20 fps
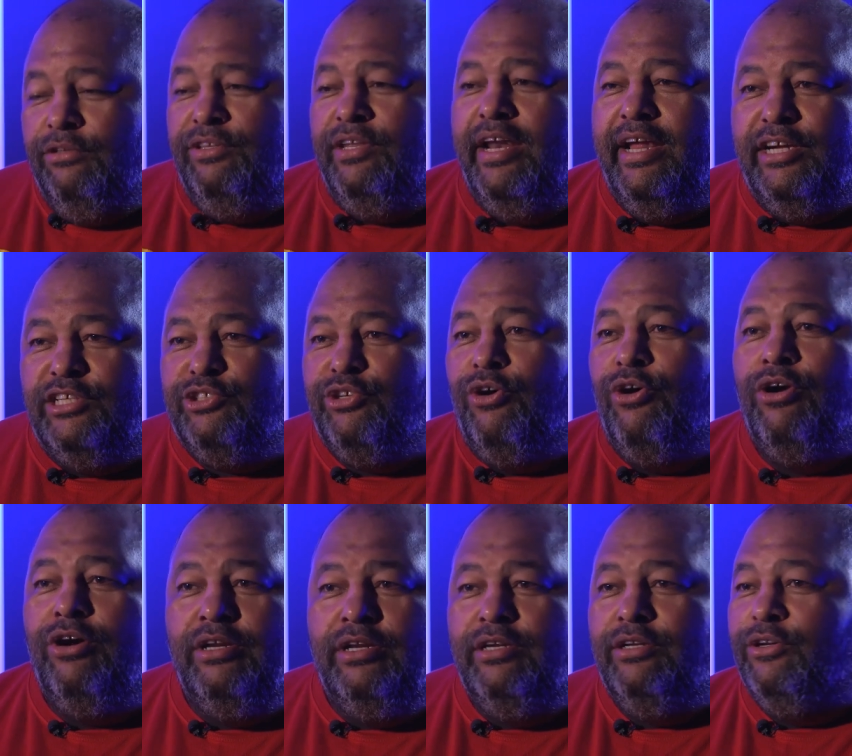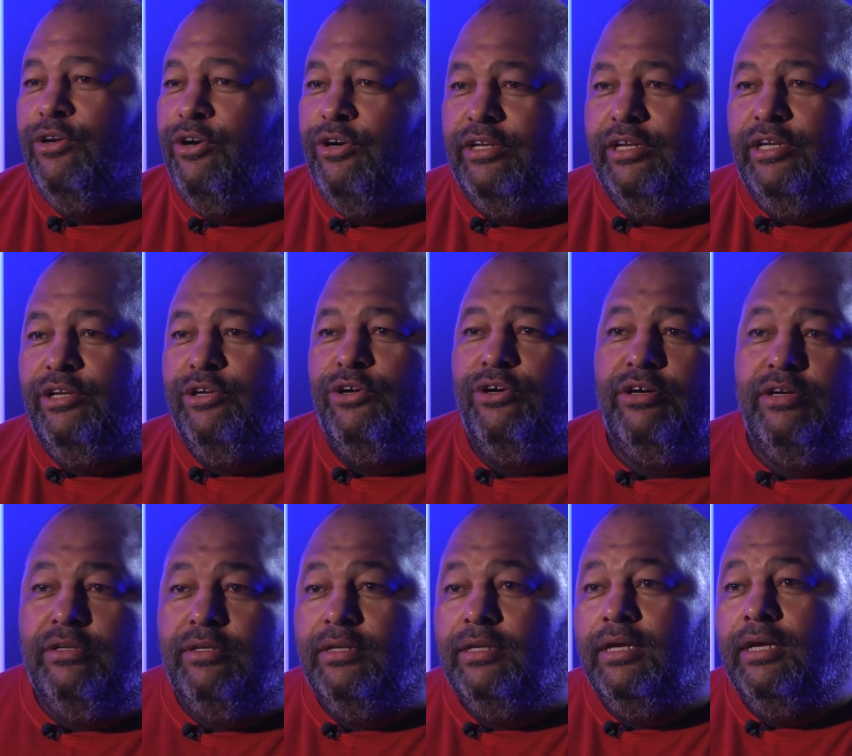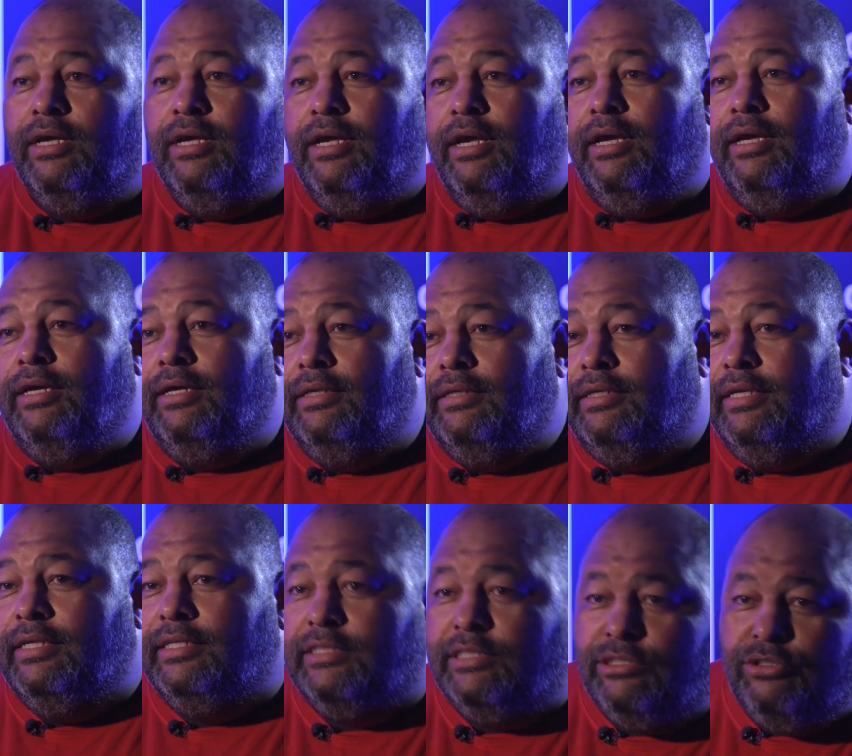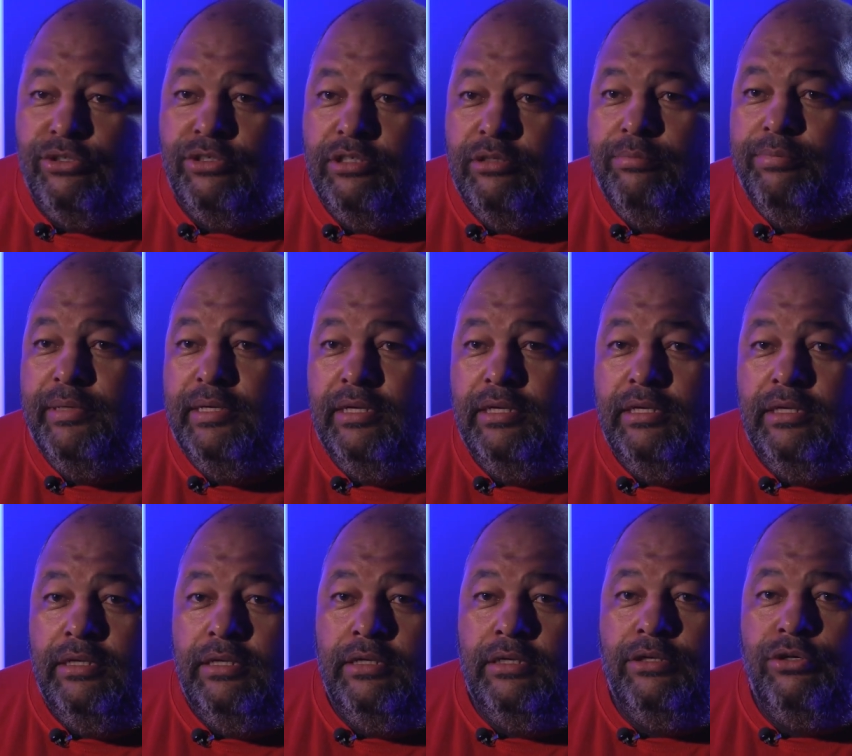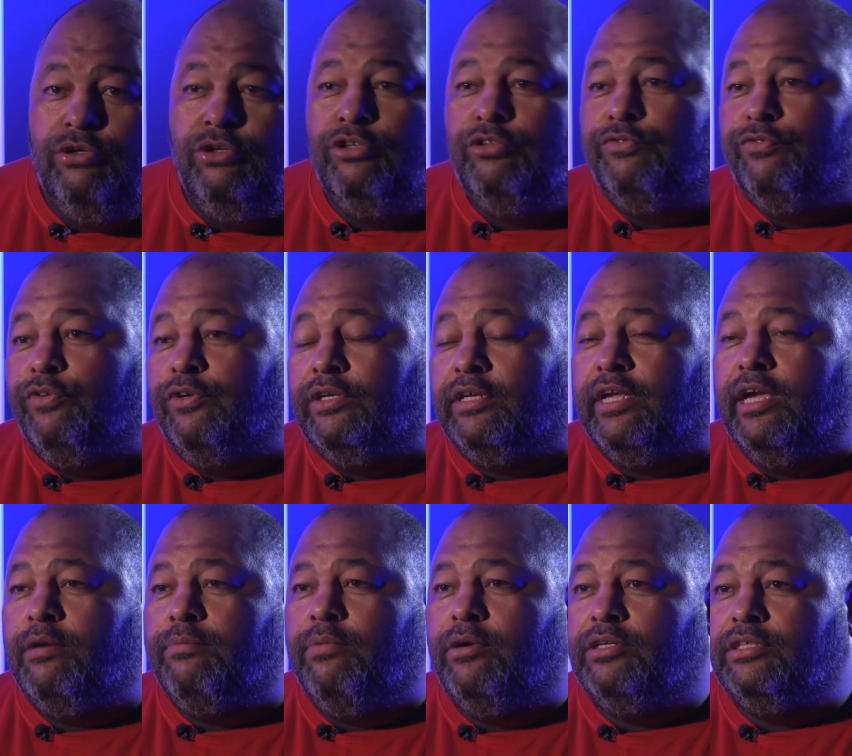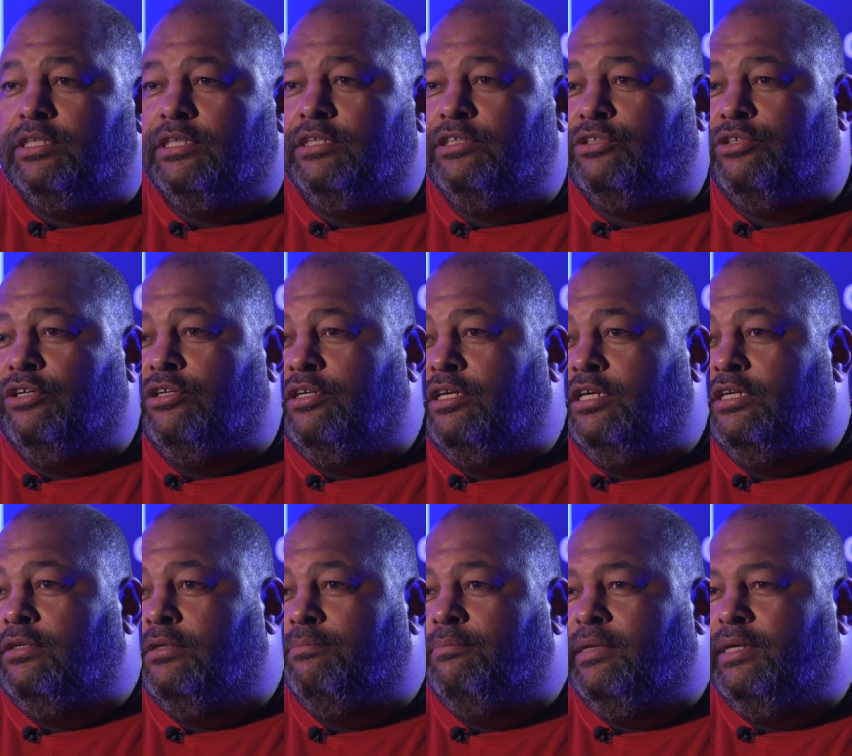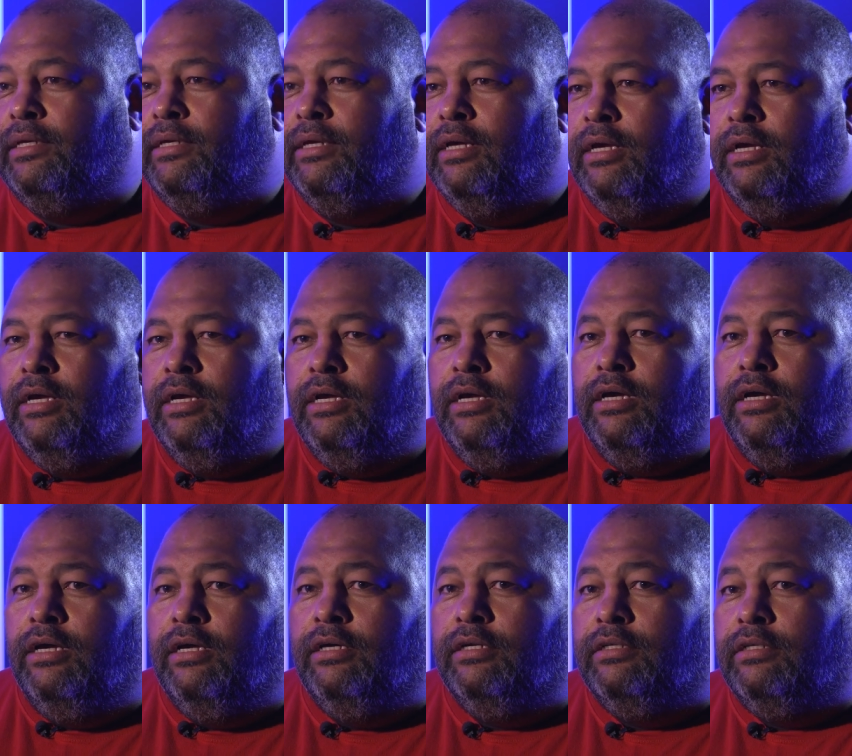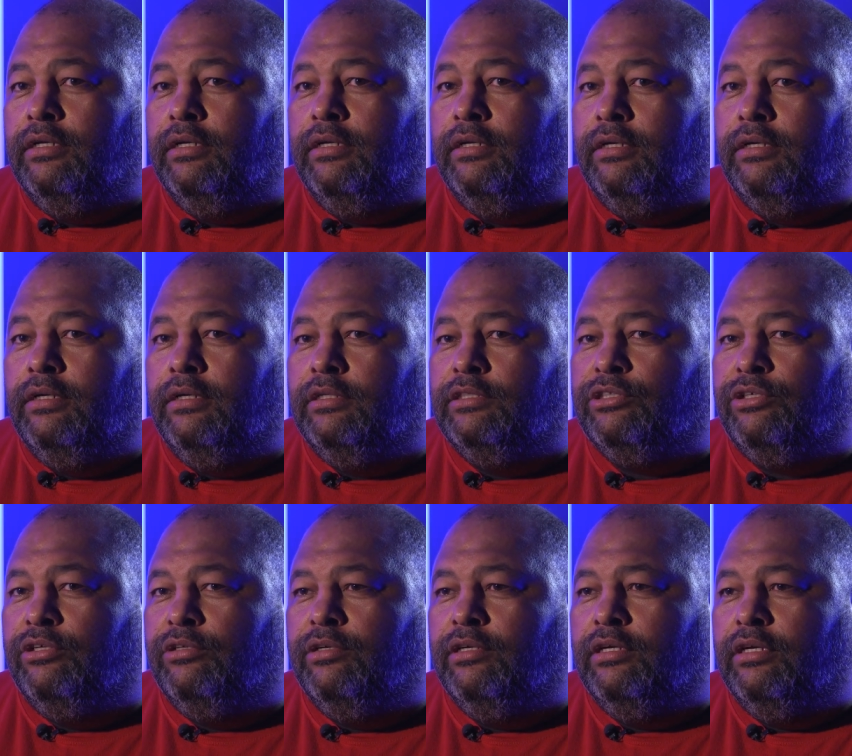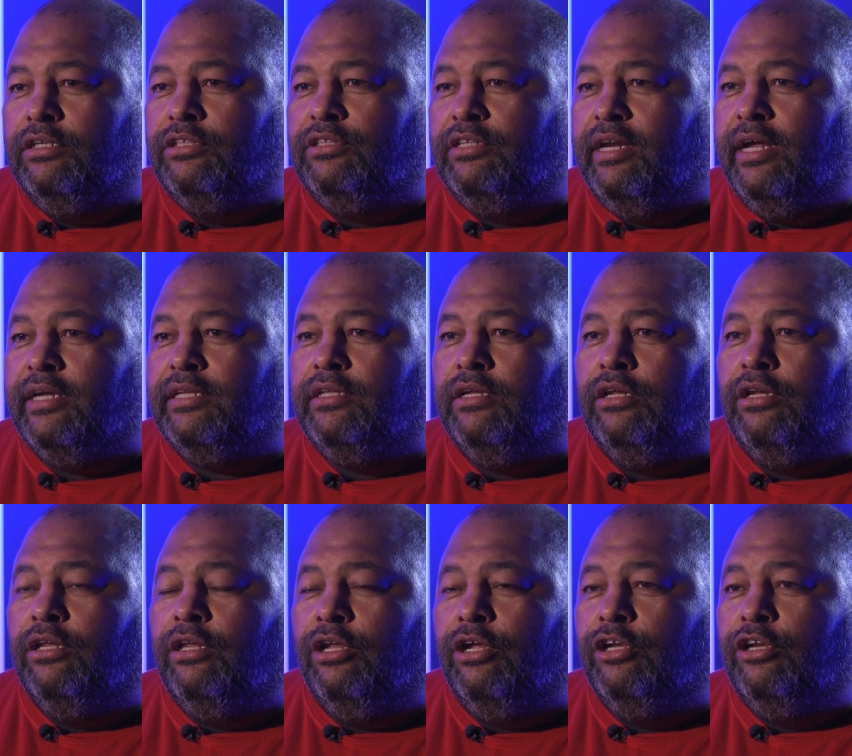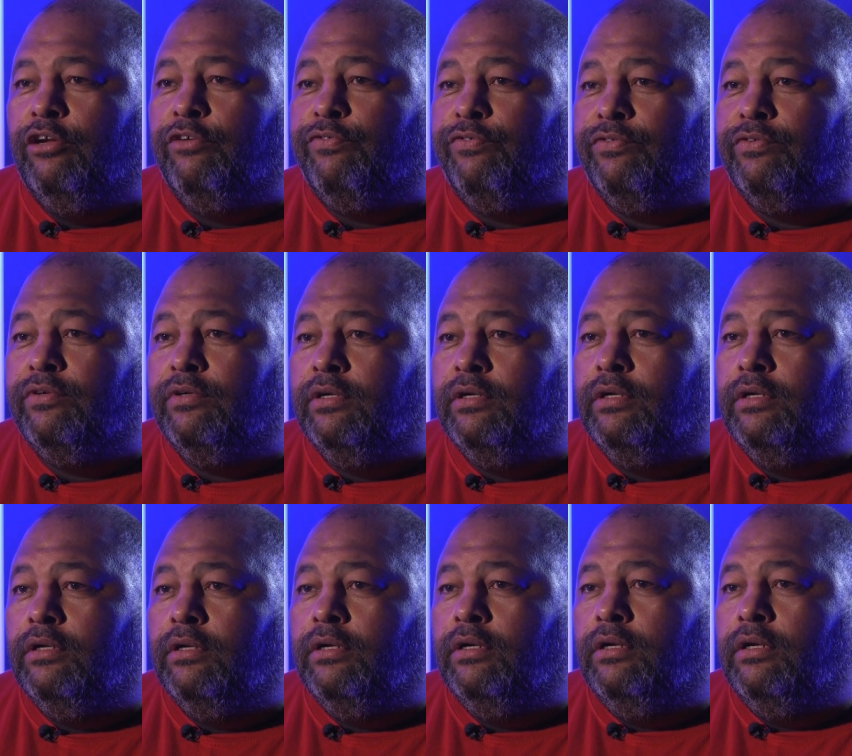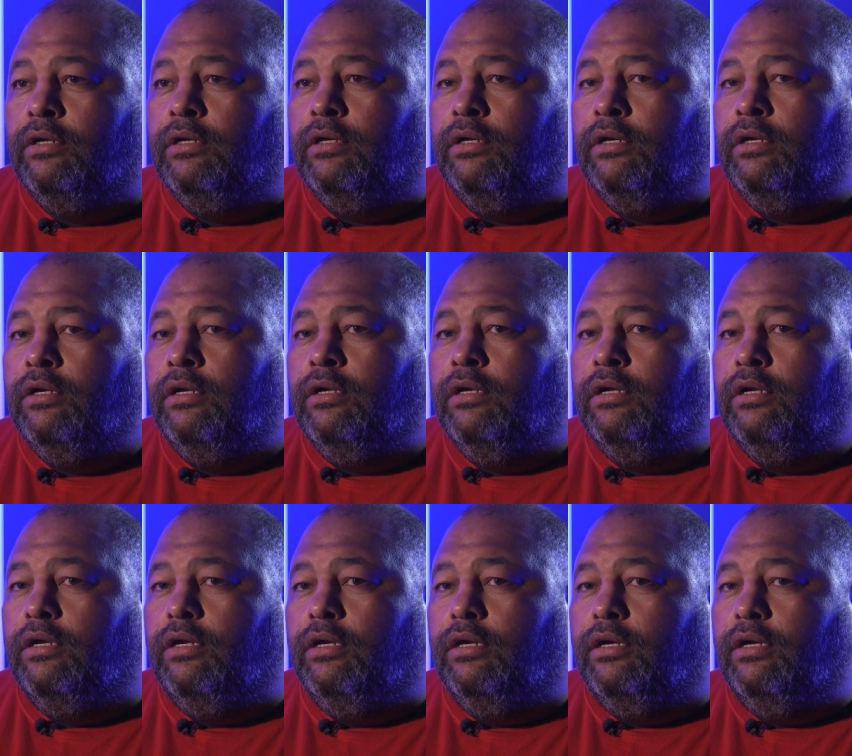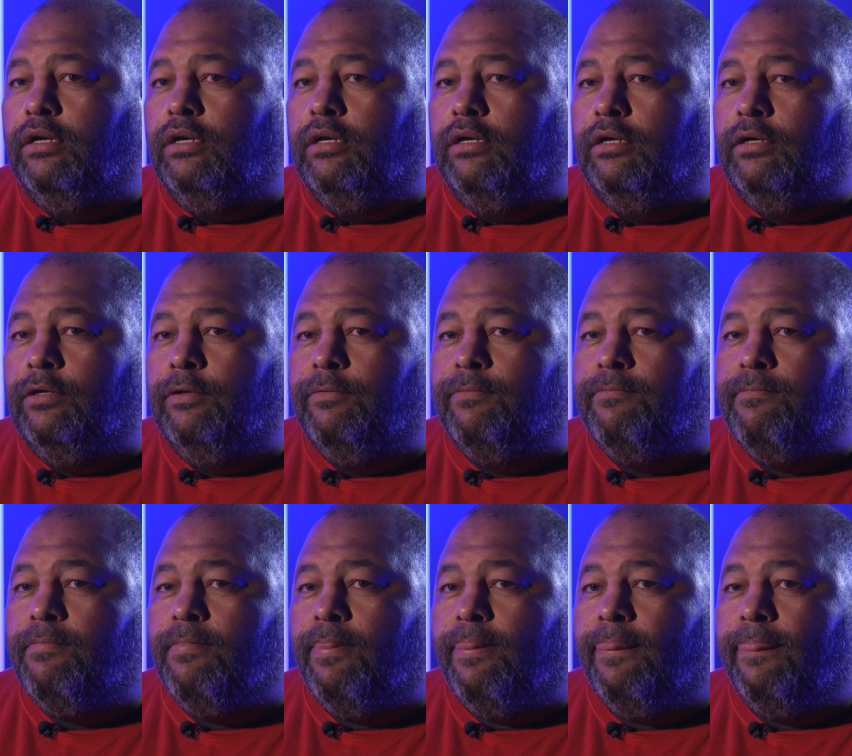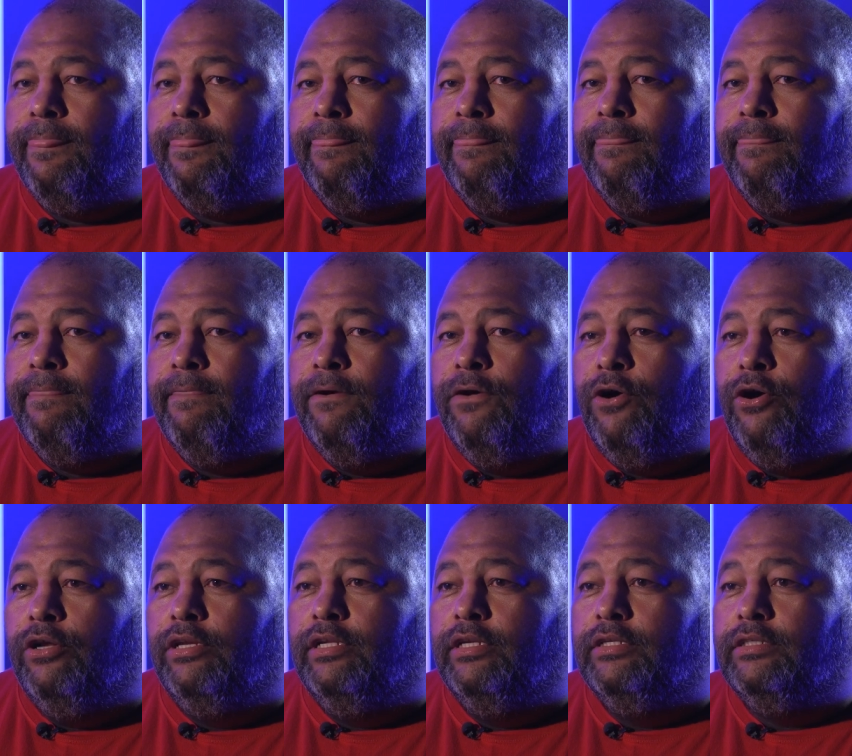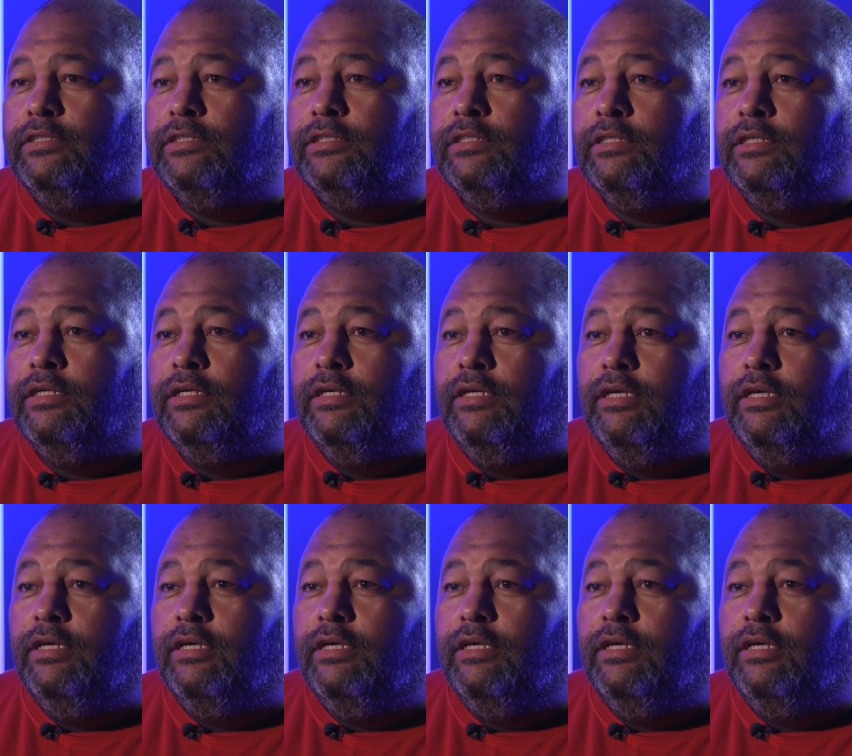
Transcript: drags on and on and on. And this is going to be good for kickboxing. It's going to be, uh, uh, it's going to attract a lot of uh, audience,